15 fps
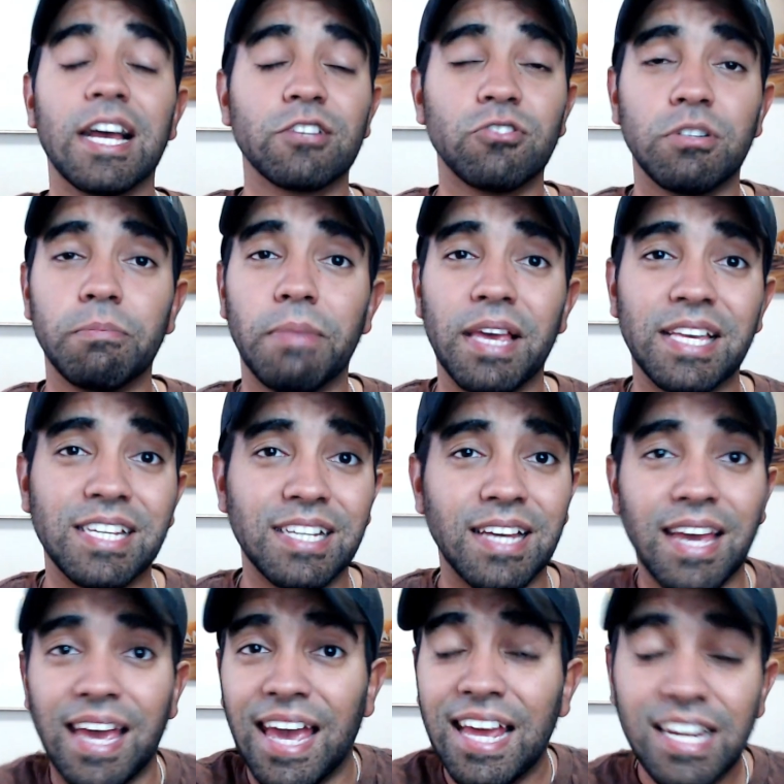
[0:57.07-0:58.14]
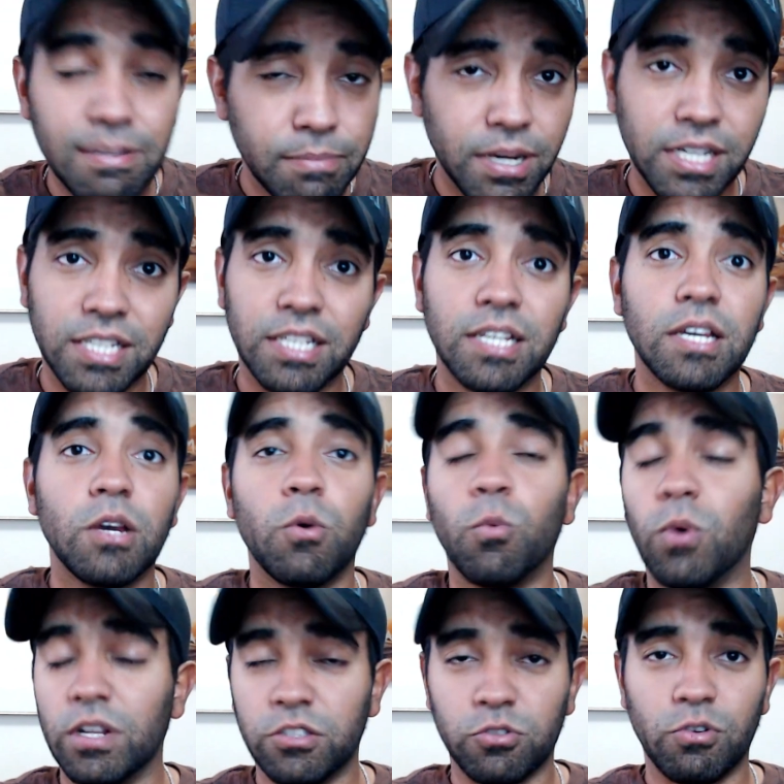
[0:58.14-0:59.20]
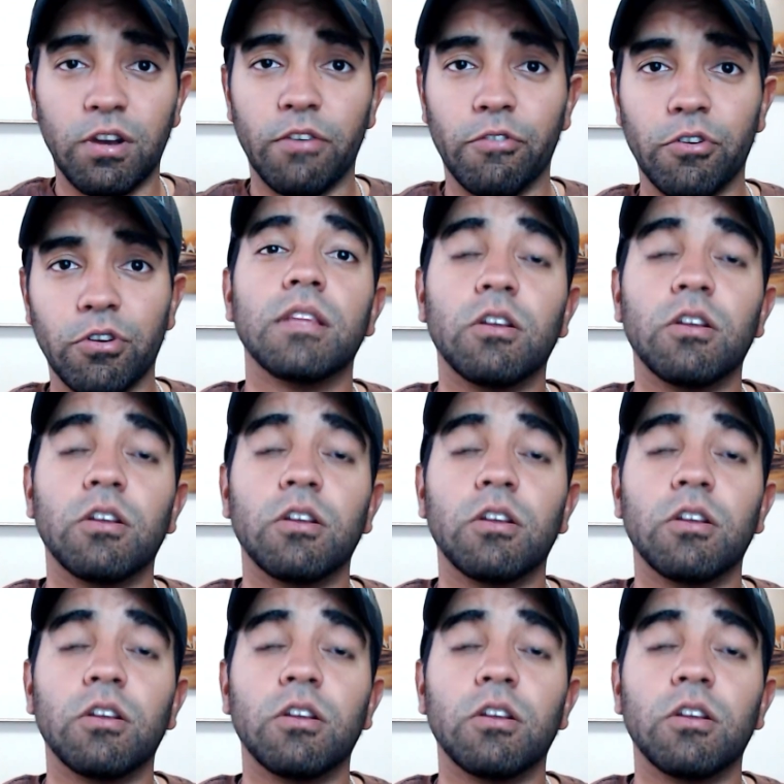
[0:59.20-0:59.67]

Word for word: actually making any money whatsoever.